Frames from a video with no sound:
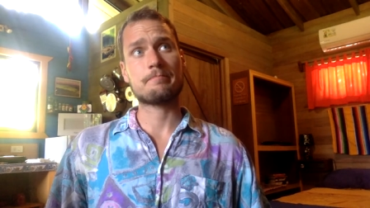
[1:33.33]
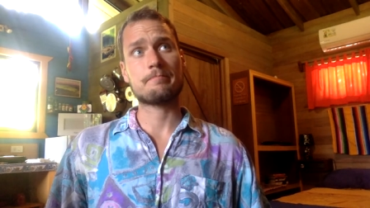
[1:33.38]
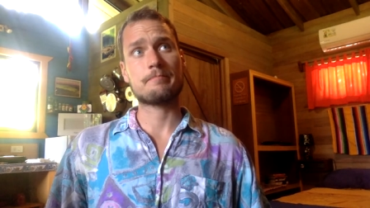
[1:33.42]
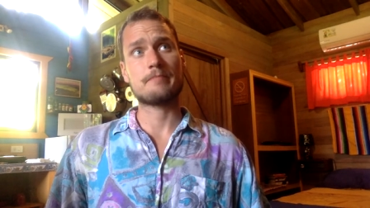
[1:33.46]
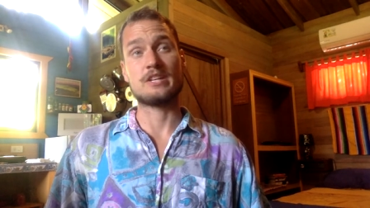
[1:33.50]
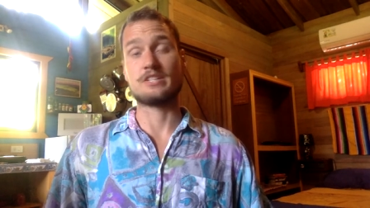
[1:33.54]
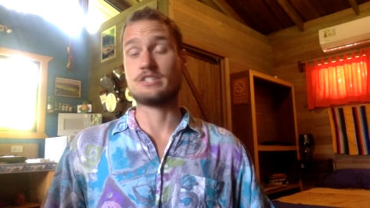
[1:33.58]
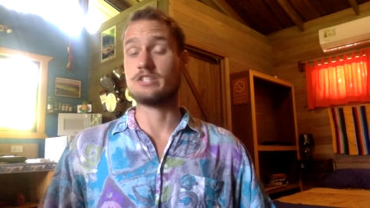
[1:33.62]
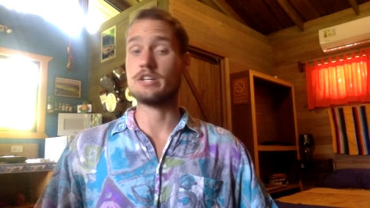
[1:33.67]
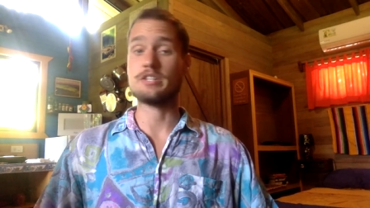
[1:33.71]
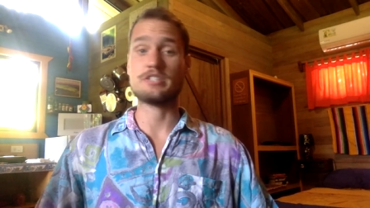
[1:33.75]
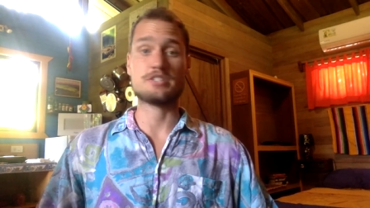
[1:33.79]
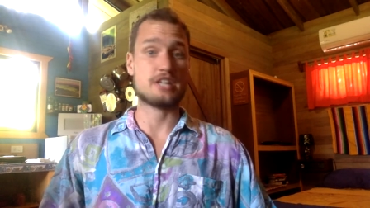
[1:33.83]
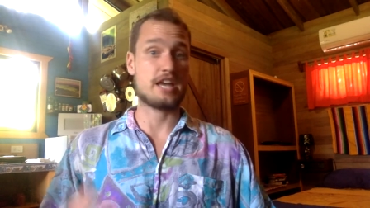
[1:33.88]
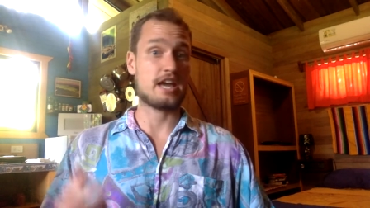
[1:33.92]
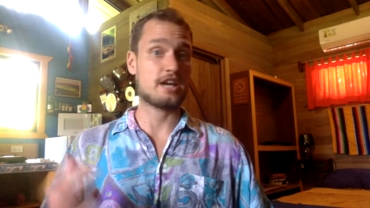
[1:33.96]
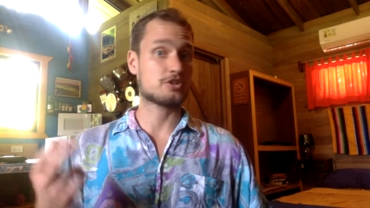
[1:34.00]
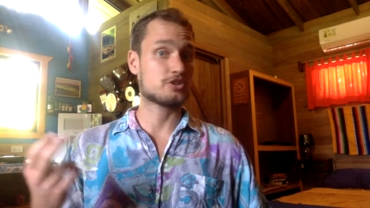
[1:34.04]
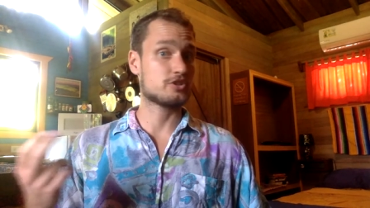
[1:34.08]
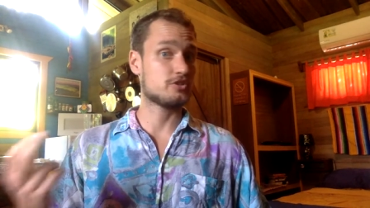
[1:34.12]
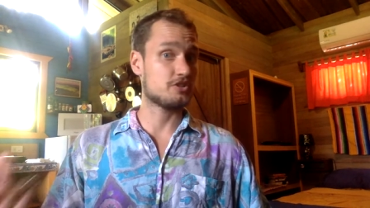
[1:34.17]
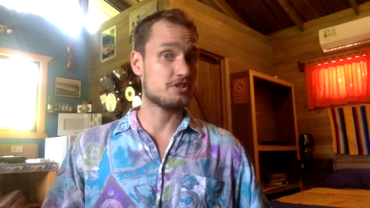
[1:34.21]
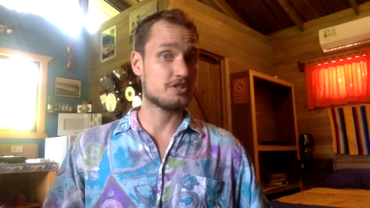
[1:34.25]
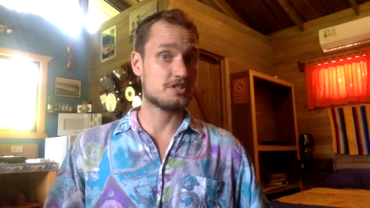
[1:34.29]
it does
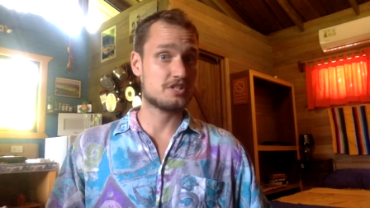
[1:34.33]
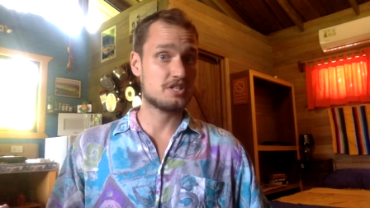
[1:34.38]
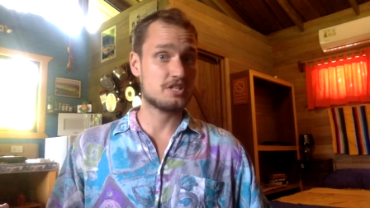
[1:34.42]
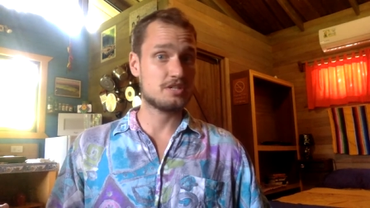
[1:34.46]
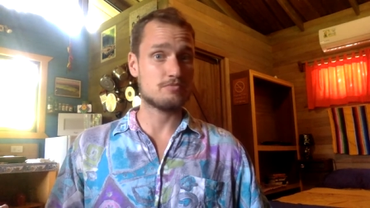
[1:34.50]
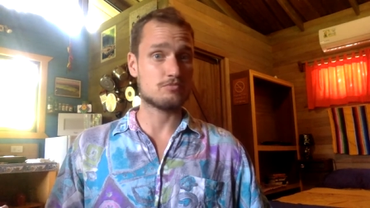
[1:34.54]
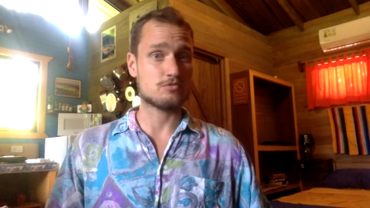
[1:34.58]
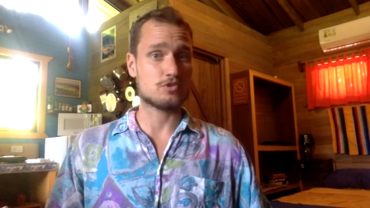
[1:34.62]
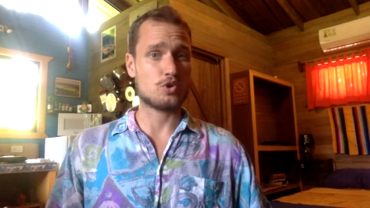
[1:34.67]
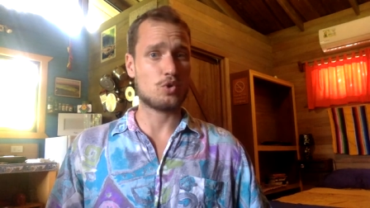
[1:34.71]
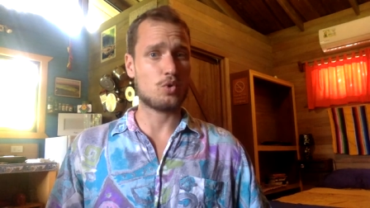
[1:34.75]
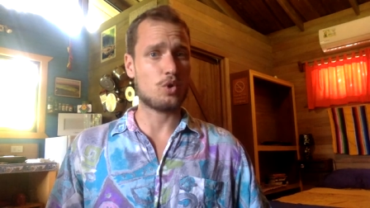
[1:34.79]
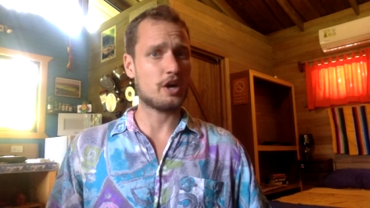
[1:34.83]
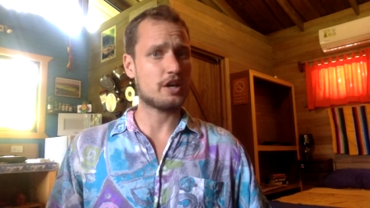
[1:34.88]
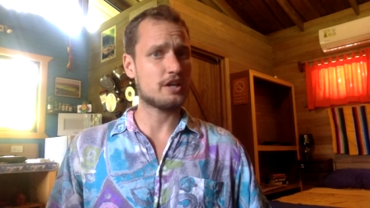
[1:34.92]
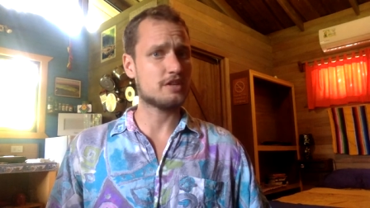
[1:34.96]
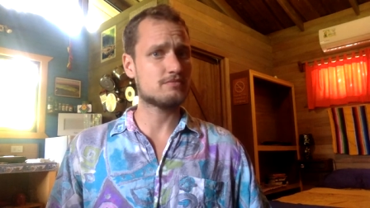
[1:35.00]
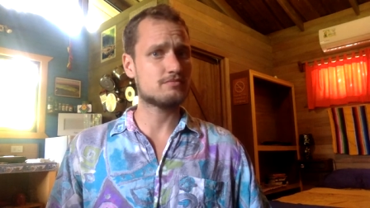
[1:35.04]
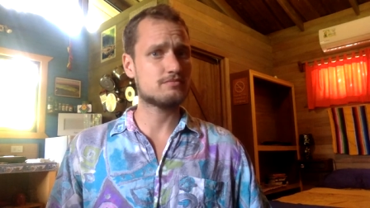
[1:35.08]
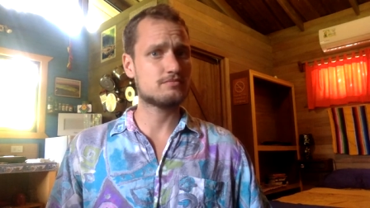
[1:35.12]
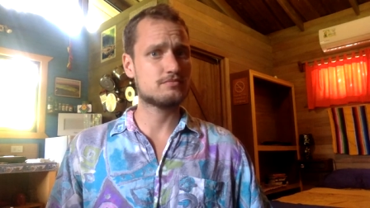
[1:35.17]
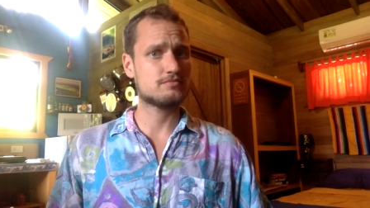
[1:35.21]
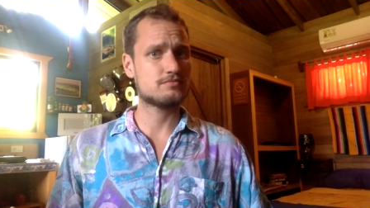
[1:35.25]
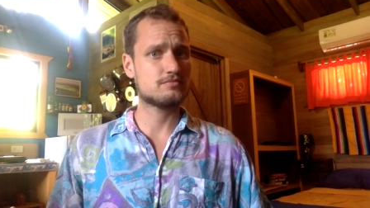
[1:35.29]
actually seem quite.
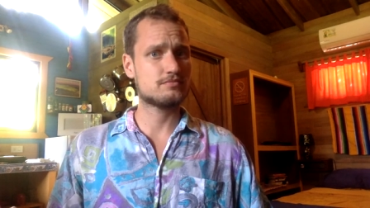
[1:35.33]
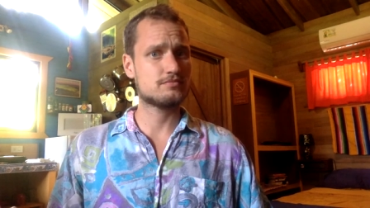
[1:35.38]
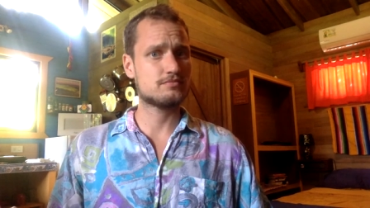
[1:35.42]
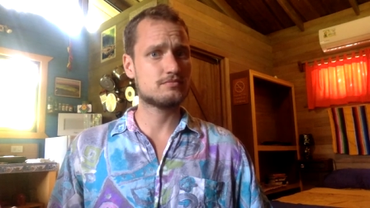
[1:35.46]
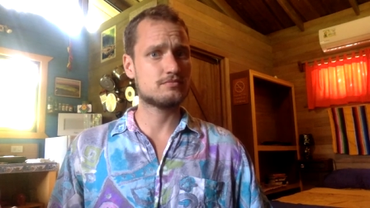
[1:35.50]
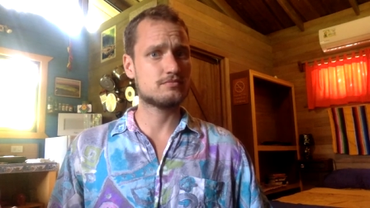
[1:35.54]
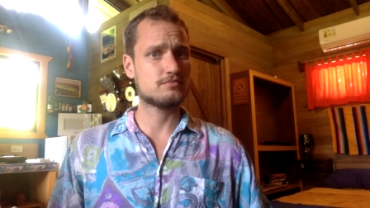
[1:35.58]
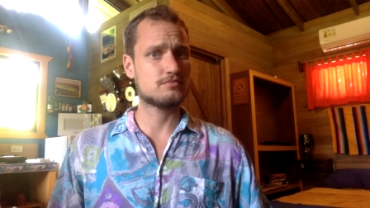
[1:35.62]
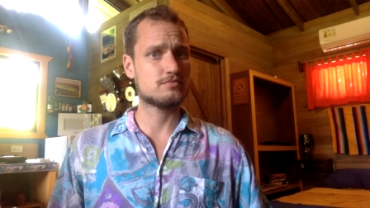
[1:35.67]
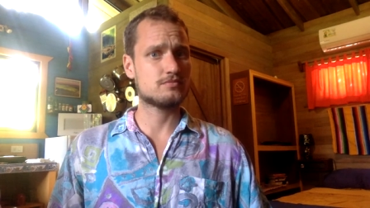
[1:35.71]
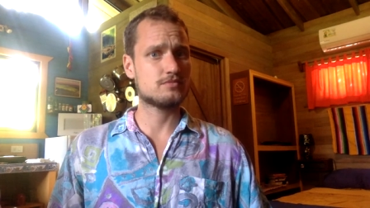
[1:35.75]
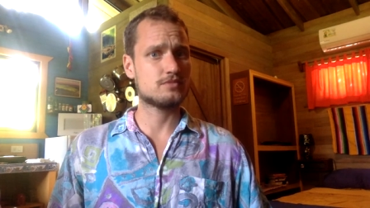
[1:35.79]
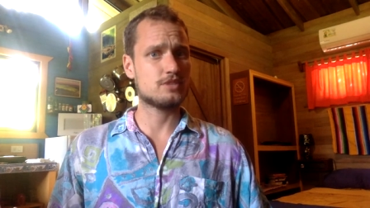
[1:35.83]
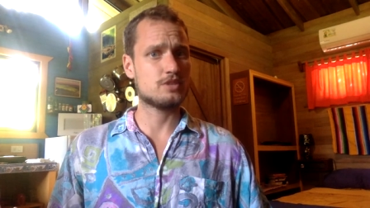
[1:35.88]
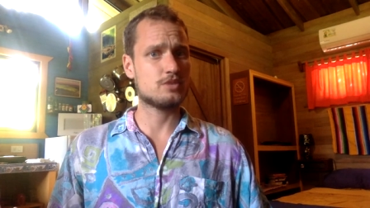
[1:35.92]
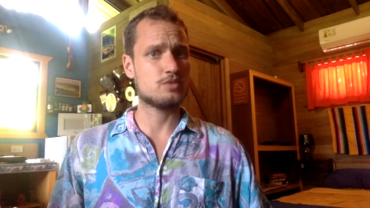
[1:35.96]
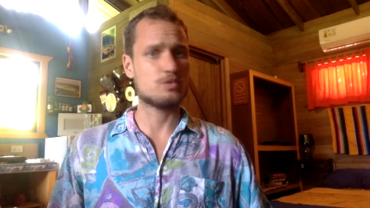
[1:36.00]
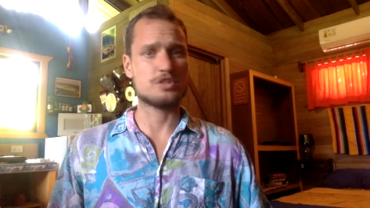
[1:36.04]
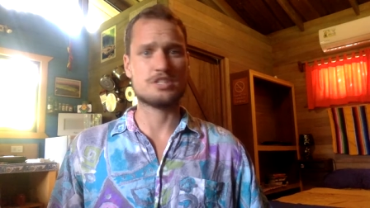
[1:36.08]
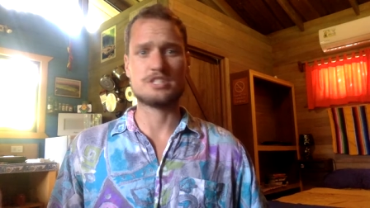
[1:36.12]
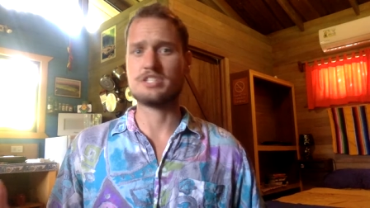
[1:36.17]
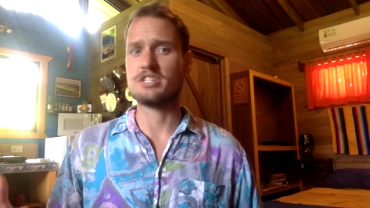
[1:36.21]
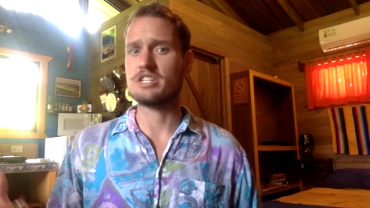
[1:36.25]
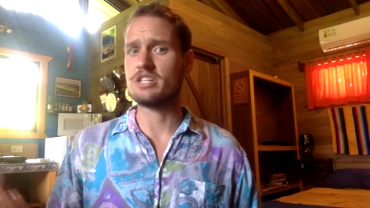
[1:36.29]
It
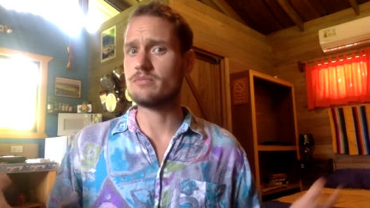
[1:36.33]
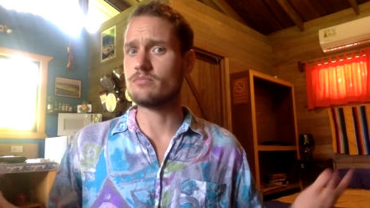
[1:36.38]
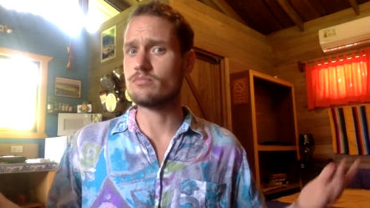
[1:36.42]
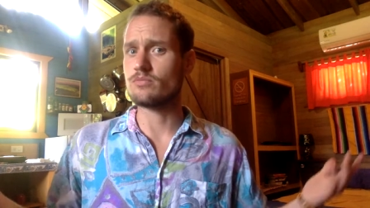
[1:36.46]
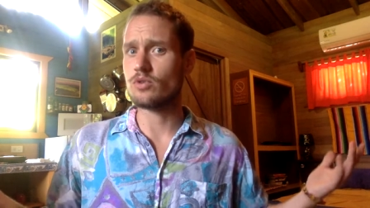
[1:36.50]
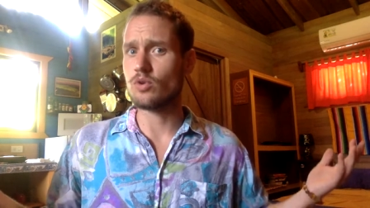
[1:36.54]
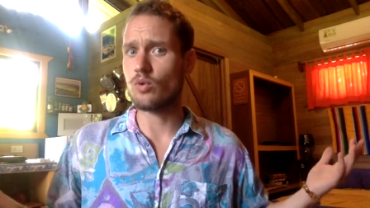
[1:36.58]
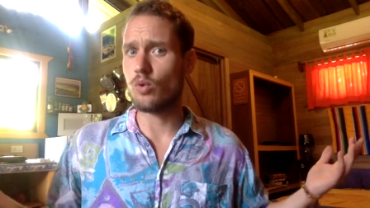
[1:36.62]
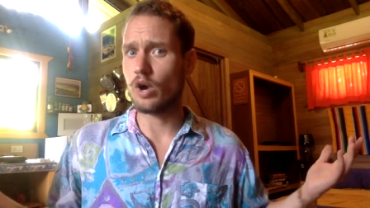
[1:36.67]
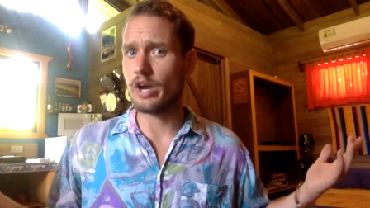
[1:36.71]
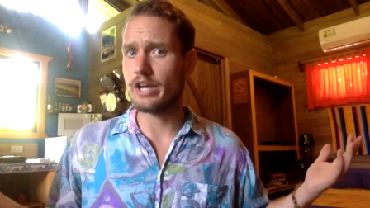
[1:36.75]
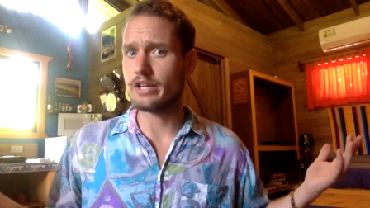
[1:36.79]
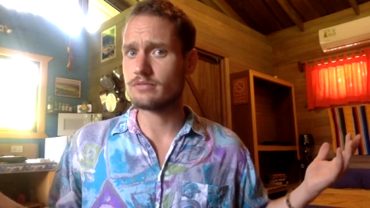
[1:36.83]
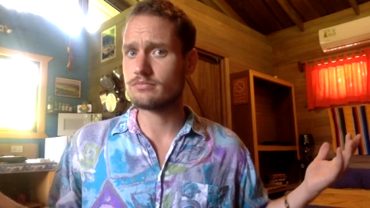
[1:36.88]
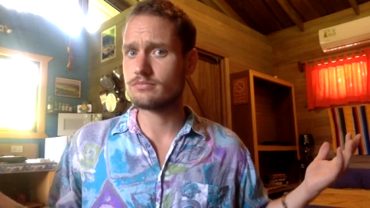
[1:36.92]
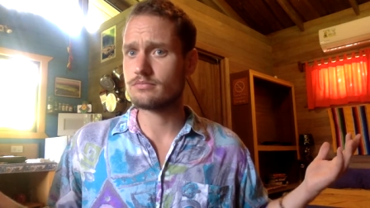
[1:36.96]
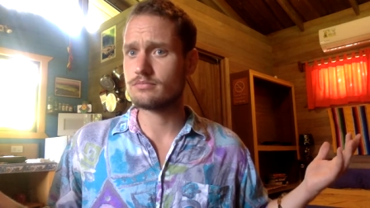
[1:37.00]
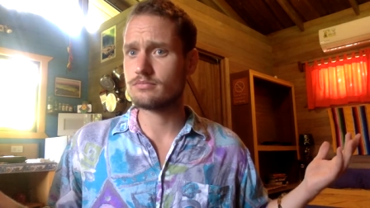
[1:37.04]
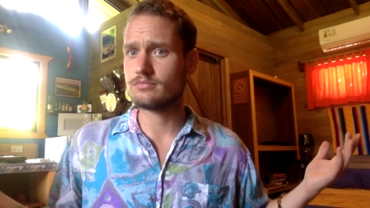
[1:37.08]
would seem quite